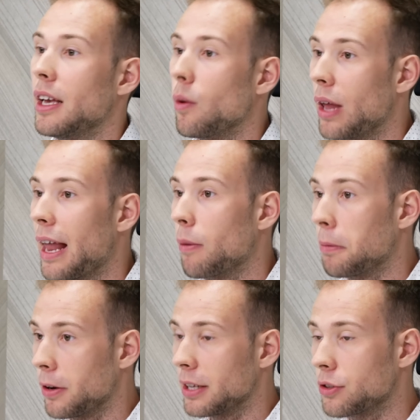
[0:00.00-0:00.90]
it will
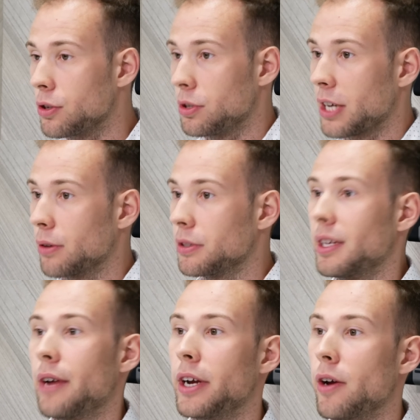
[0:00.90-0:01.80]
output in 2-channel
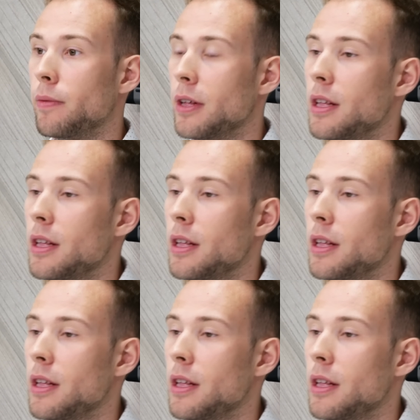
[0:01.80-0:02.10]
stereo.